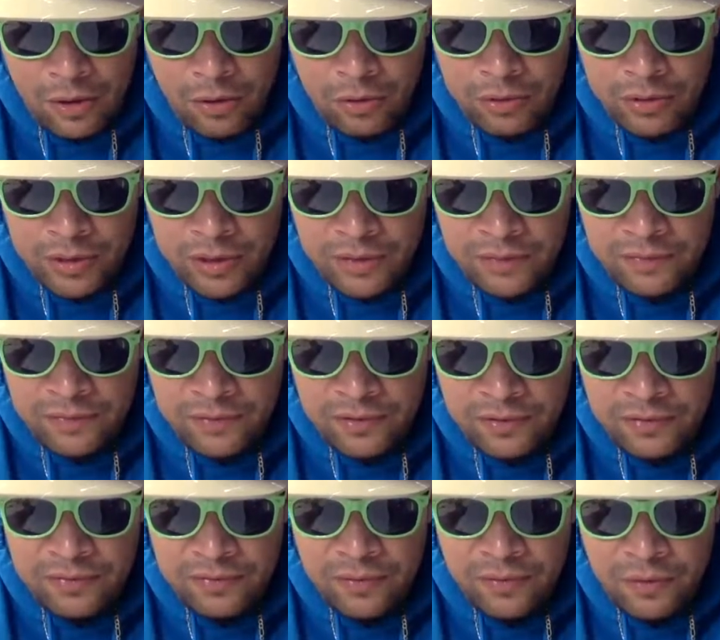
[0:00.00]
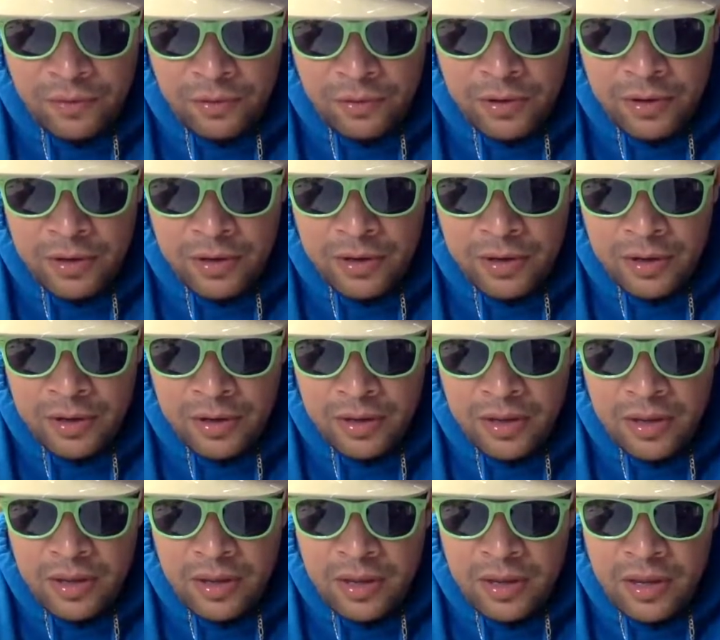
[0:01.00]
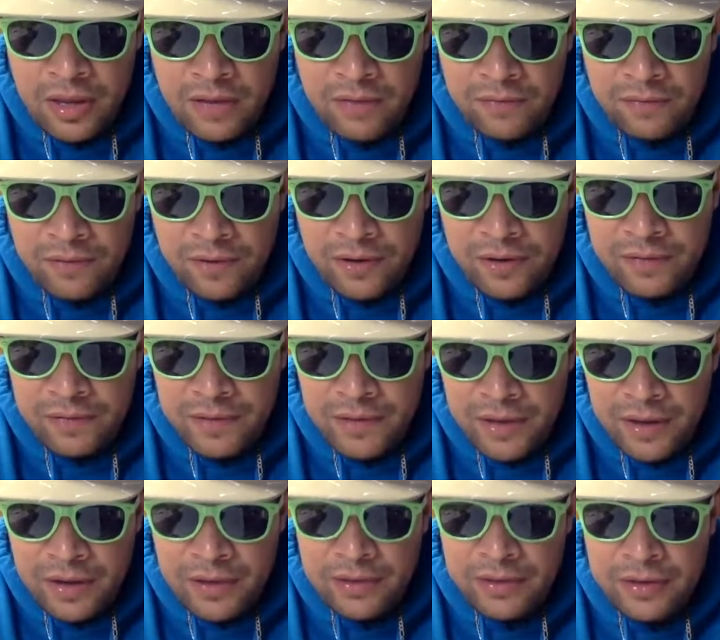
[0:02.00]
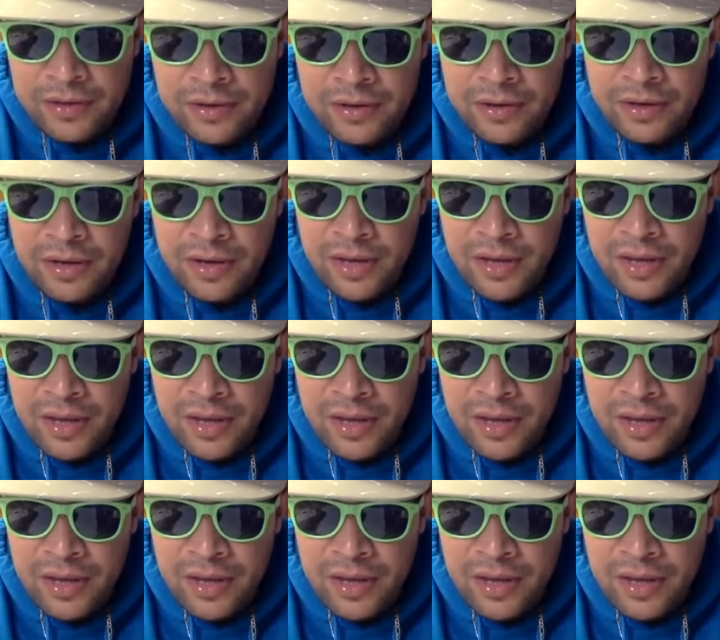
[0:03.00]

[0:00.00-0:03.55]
Only a foot forward in front of the other.